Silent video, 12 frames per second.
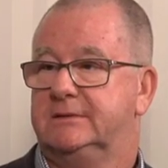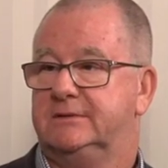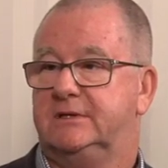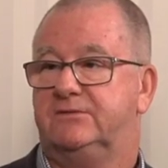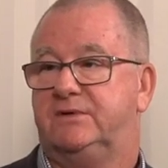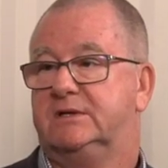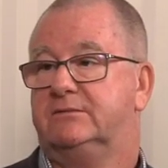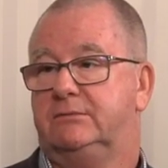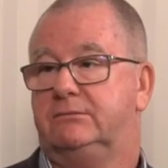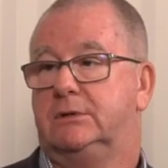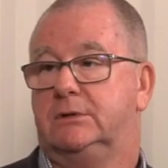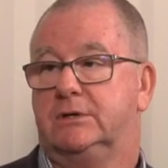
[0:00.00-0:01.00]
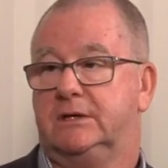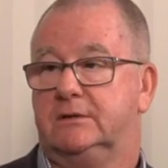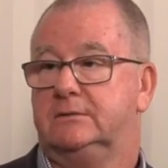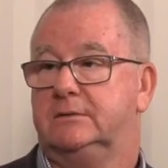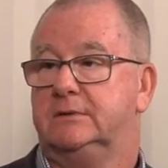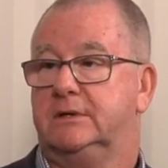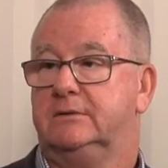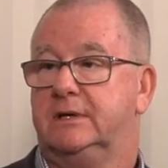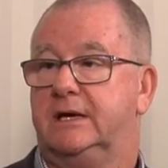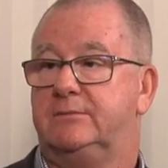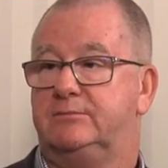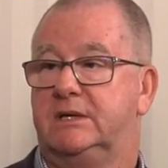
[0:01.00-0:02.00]
then effectively we're looking at
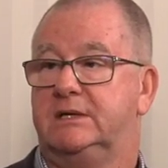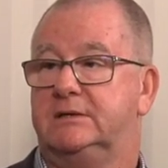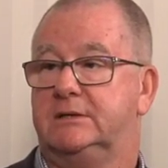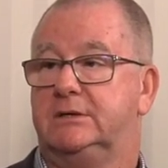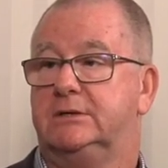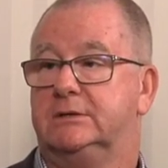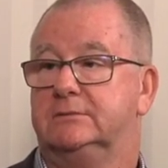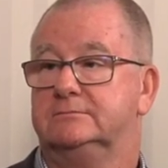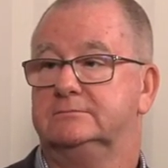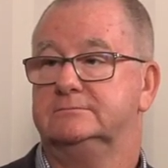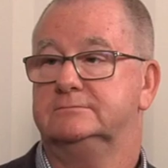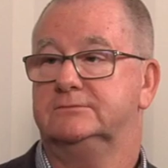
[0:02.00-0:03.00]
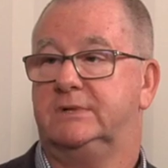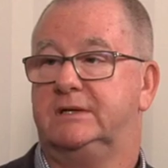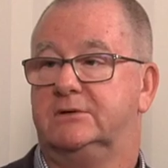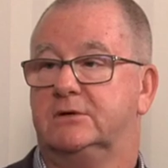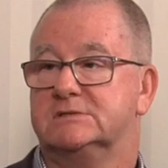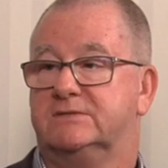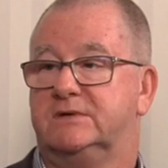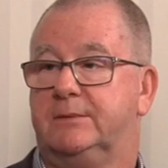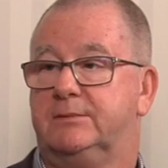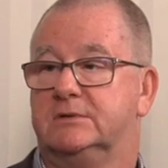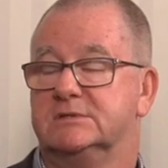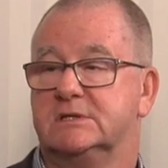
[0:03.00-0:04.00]
$8 million a year in cost of
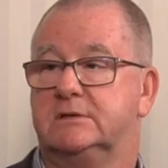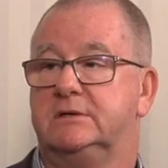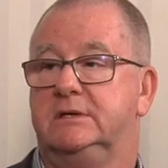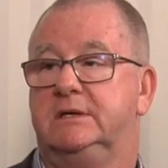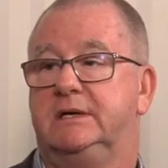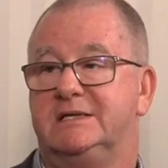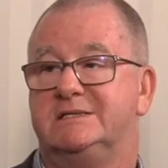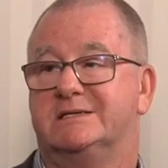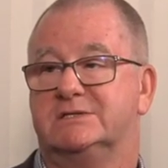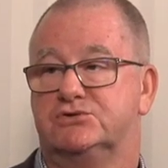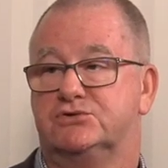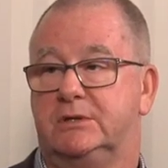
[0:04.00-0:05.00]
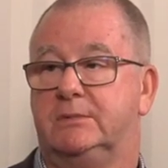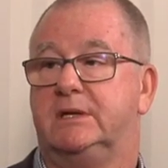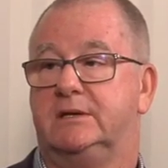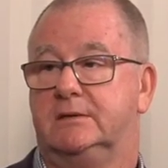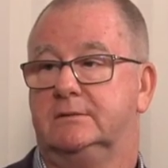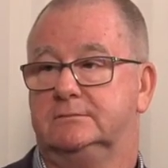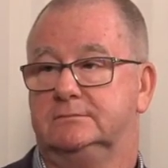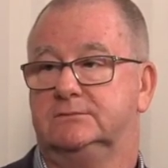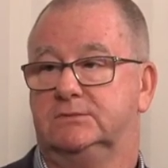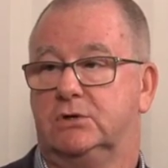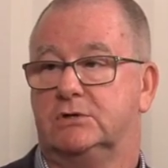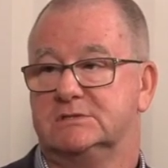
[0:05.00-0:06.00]
capital. So it's extremely
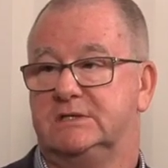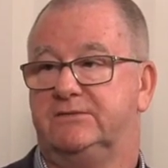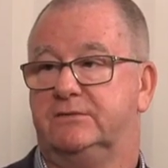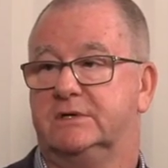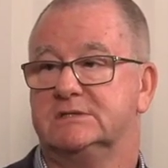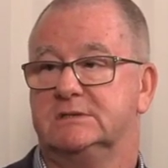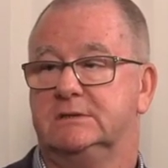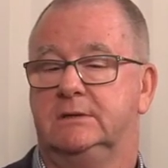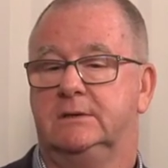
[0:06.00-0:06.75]
costly for us.